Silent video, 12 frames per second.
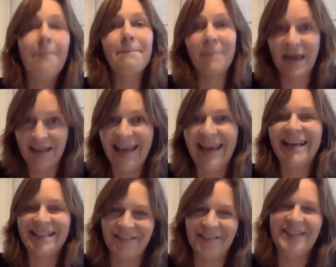many
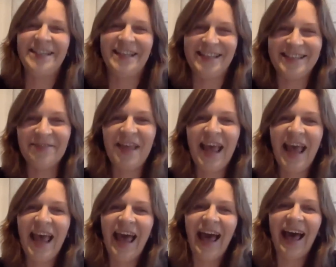activities.
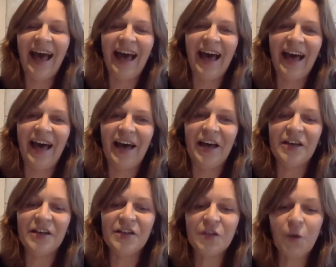Uh,
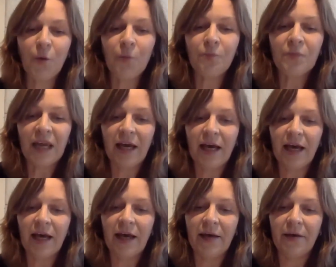so
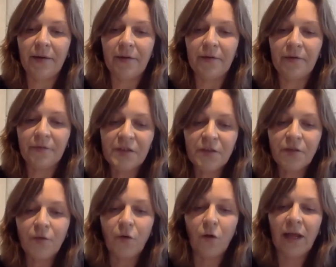uh, first
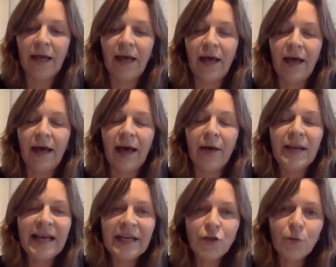of all, uh, I would
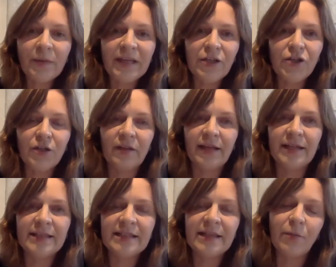like to mention
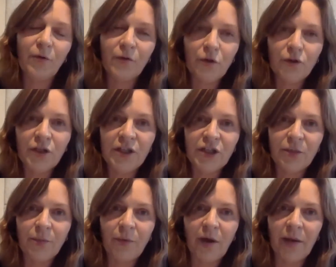that some of you teach
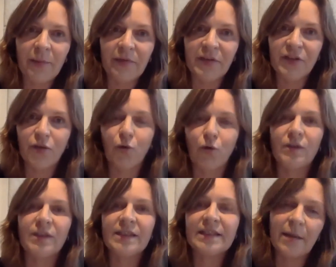at primary
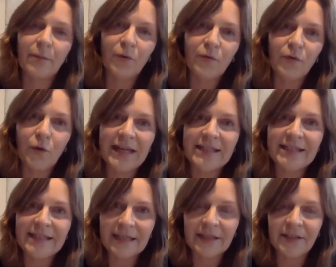schools, some of you at
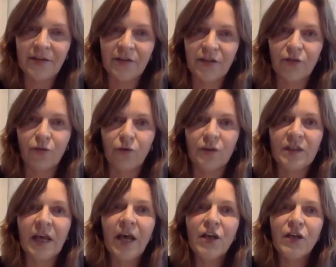secondary schools.
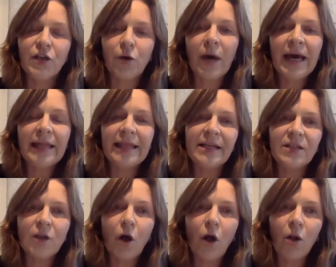So there
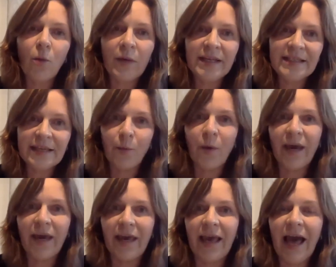is always a
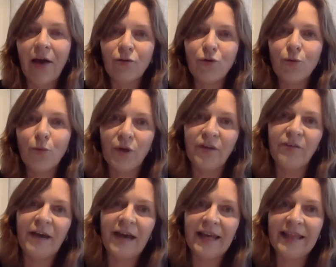way how to
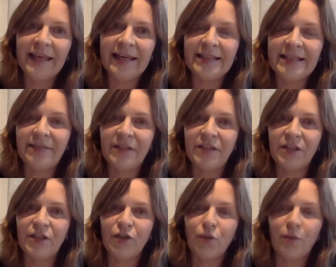modify the
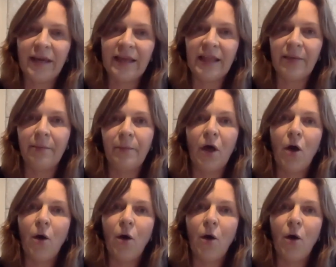activities to make them